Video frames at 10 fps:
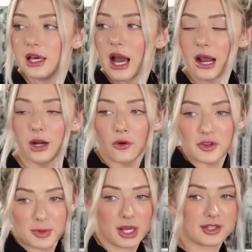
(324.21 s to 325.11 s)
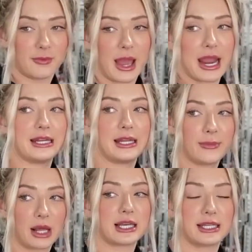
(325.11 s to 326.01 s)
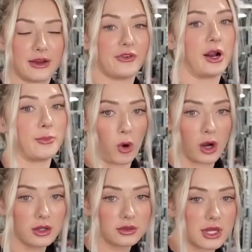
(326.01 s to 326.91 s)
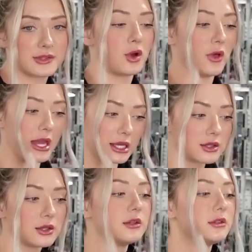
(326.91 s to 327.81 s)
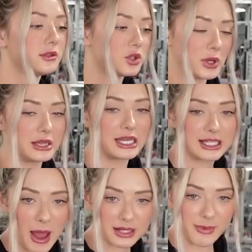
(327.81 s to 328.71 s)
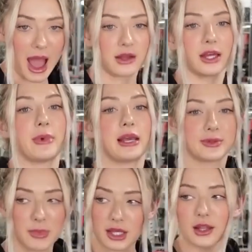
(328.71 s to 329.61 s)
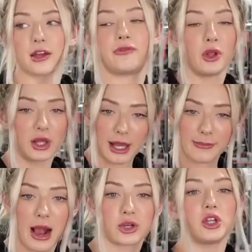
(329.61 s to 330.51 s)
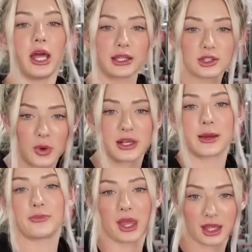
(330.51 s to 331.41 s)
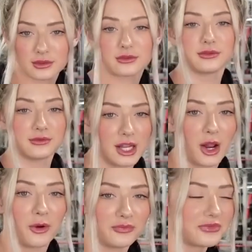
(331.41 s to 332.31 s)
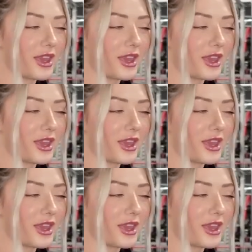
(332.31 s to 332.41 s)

I don't know if it's because of my ADD, but I tend to get very bored. And so like doing these back to back like makes me like feel like I'm actually like doing something, you know.